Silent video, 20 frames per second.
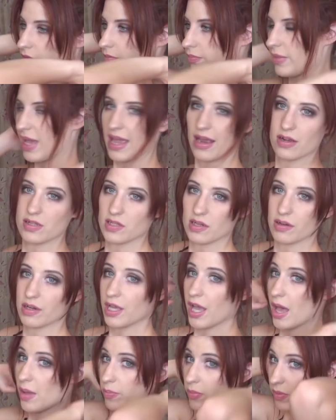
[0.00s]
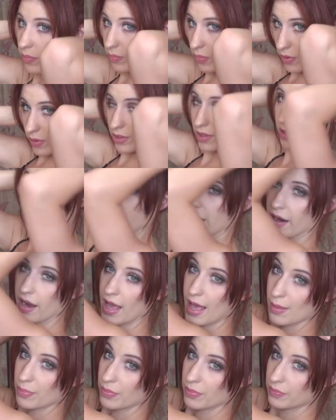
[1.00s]
my hair's already up, but pull your hair
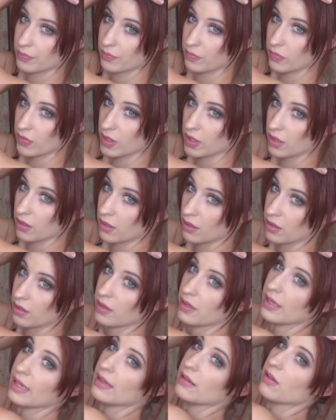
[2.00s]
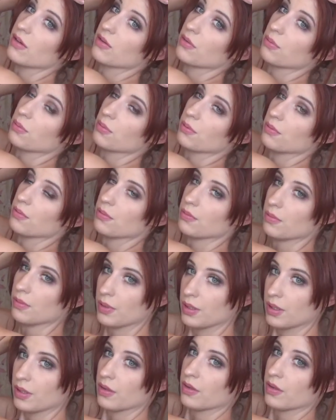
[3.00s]
up and look through